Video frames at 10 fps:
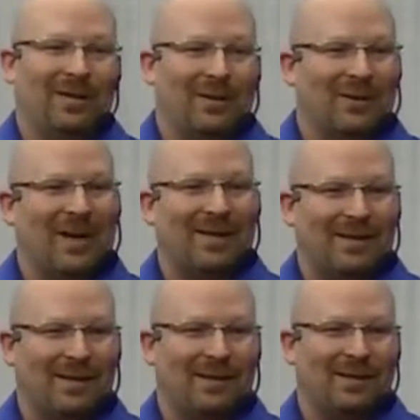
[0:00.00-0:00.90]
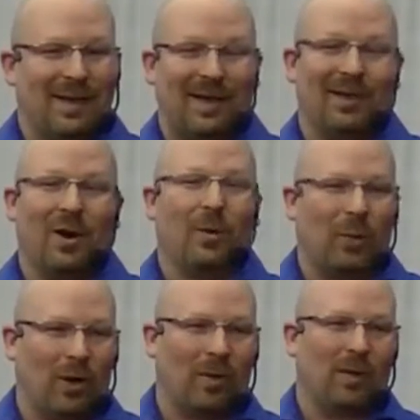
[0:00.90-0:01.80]
There's lessons in our
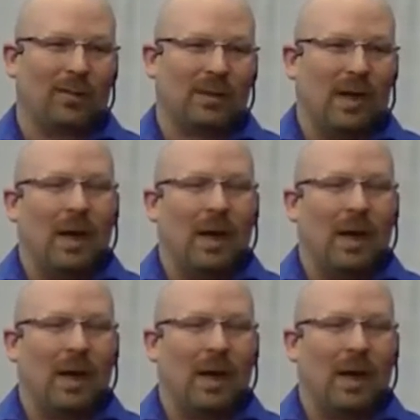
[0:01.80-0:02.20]
problems.